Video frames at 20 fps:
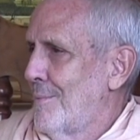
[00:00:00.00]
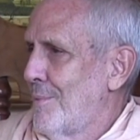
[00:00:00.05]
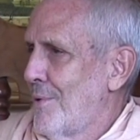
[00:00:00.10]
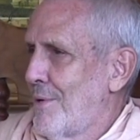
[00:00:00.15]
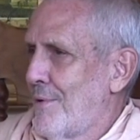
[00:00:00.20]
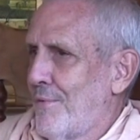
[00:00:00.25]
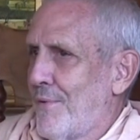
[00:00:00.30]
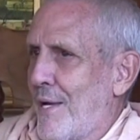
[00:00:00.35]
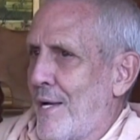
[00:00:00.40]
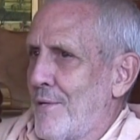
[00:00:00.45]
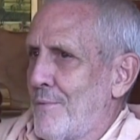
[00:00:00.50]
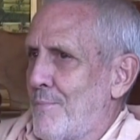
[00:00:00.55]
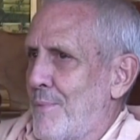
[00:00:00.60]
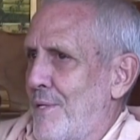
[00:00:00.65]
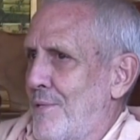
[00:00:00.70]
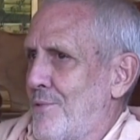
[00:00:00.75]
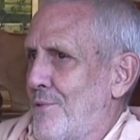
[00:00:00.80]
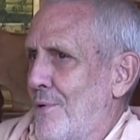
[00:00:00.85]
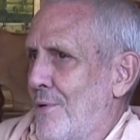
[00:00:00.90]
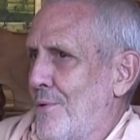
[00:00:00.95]
But if that
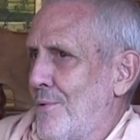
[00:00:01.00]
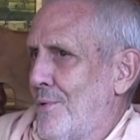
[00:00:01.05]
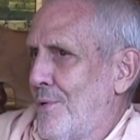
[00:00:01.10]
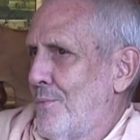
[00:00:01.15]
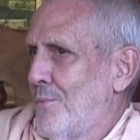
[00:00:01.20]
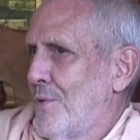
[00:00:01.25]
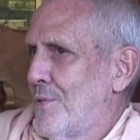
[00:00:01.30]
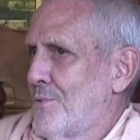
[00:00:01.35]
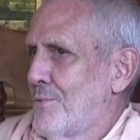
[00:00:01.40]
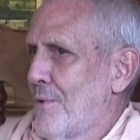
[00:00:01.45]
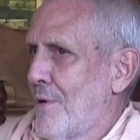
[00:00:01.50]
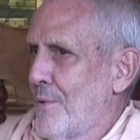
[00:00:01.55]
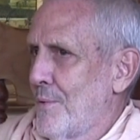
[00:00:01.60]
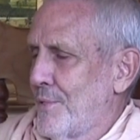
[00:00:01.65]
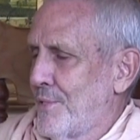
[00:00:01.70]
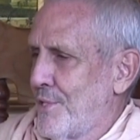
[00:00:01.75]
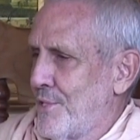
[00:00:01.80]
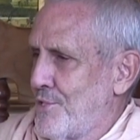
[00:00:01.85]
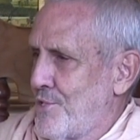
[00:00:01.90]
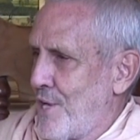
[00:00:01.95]
be so, then what's wrong
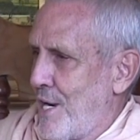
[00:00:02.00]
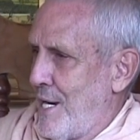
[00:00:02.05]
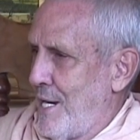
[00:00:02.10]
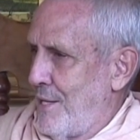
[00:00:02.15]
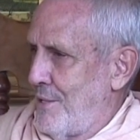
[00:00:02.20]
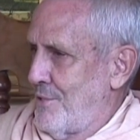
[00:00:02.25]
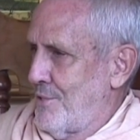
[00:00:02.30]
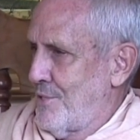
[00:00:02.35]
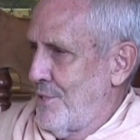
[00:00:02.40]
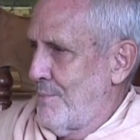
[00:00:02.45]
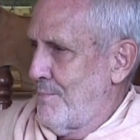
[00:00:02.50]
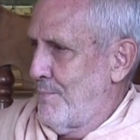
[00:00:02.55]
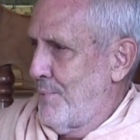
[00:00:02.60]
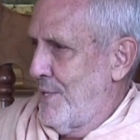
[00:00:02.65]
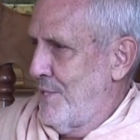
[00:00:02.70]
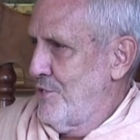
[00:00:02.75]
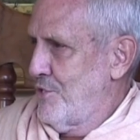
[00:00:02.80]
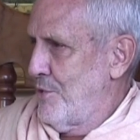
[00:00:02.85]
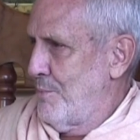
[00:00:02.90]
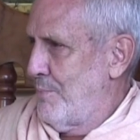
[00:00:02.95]
with the Jains and
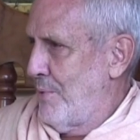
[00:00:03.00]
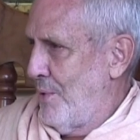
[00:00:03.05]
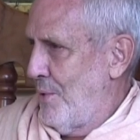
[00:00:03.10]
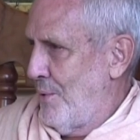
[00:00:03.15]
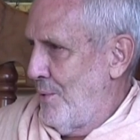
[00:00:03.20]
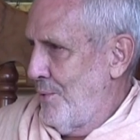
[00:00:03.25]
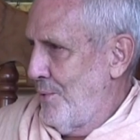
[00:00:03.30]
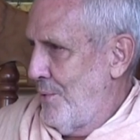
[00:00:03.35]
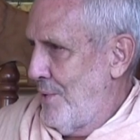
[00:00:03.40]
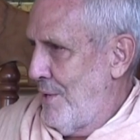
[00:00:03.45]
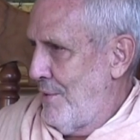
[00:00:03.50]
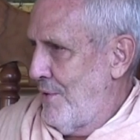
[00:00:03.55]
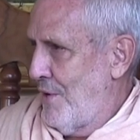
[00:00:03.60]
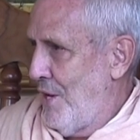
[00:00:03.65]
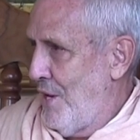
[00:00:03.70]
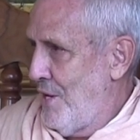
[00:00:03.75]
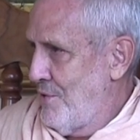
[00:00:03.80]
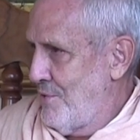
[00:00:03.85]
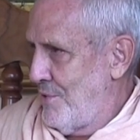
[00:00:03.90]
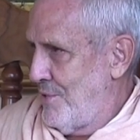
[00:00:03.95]
Pinjapol, who have
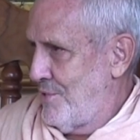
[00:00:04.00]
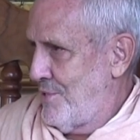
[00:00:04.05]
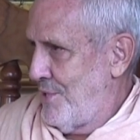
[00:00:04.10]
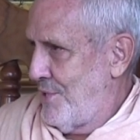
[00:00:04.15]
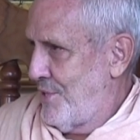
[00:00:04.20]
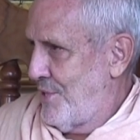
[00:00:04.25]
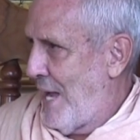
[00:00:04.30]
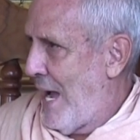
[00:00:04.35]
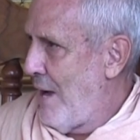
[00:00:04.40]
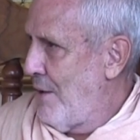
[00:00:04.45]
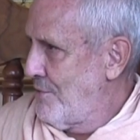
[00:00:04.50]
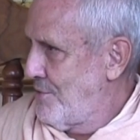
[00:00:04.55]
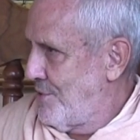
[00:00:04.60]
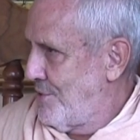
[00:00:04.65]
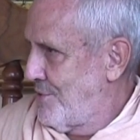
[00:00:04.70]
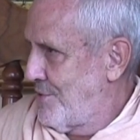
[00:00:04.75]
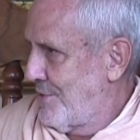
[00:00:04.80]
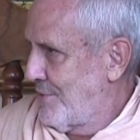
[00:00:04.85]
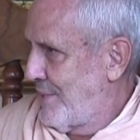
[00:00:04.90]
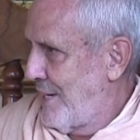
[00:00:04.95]
hundreds and
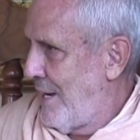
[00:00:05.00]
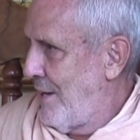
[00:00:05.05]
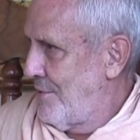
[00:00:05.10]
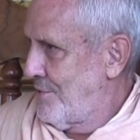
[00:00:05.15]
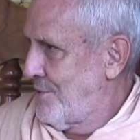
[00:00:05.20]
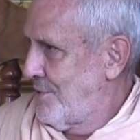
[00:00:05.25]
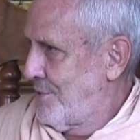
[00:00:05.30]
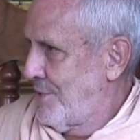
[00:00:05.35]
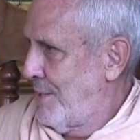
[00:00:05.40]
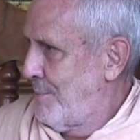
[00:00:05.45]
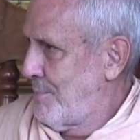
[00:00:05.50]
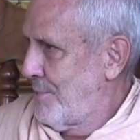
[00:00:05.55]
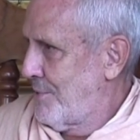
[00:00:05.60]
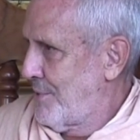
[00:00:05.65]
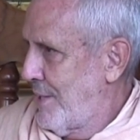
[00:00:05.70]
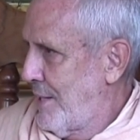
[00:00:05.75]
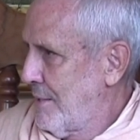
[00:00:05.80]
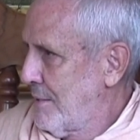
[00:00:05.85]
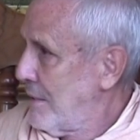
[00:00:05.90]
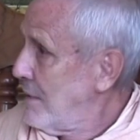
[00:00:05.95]
thousands of cows that they
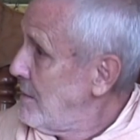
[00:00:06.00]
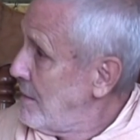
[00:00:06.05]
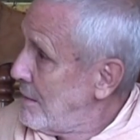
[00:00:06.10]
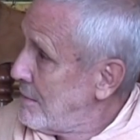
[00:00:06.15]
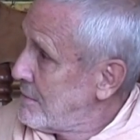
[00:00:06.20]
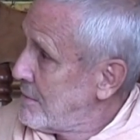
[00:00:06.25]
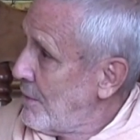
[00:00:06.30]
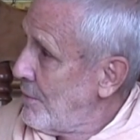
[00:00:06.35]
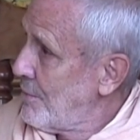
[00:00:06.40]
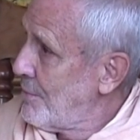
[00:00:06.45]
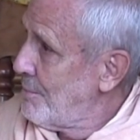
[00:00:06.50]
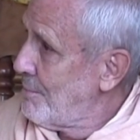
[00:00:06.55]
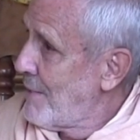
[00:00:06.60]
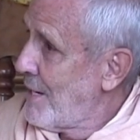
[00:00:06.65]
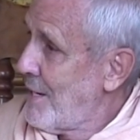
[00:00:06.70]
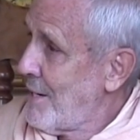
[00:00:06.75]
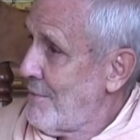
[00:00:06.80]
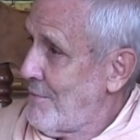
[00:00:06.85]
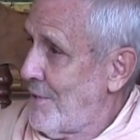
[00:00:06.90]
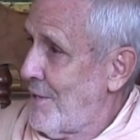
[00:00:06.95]
protect, and they're total
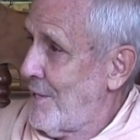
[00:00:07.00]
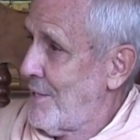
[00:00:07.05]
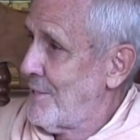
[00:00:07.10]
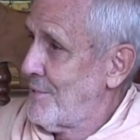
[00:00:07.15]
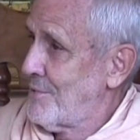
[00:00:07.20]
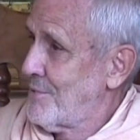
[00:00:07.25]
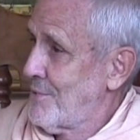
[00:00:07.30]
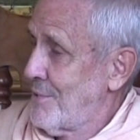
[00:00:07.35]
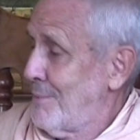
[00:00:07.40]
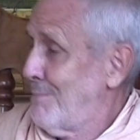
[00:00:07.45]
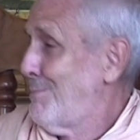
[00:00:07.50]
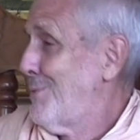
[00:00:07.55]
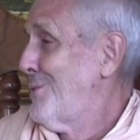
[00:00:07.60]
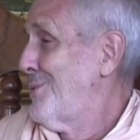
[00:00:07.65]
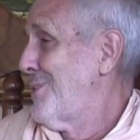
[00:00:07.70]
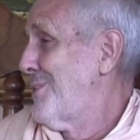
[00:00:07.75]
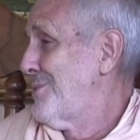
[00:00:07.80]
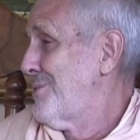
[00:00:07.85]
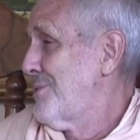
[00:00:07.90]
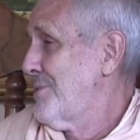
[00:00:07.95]
Mayavadis, they're
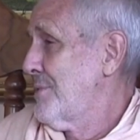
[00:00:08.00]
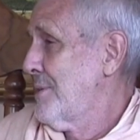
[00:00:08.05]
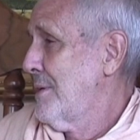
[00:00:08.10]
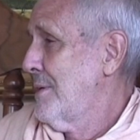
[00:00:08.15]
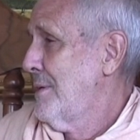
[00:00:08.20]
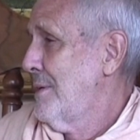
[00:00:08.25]
Buddhists.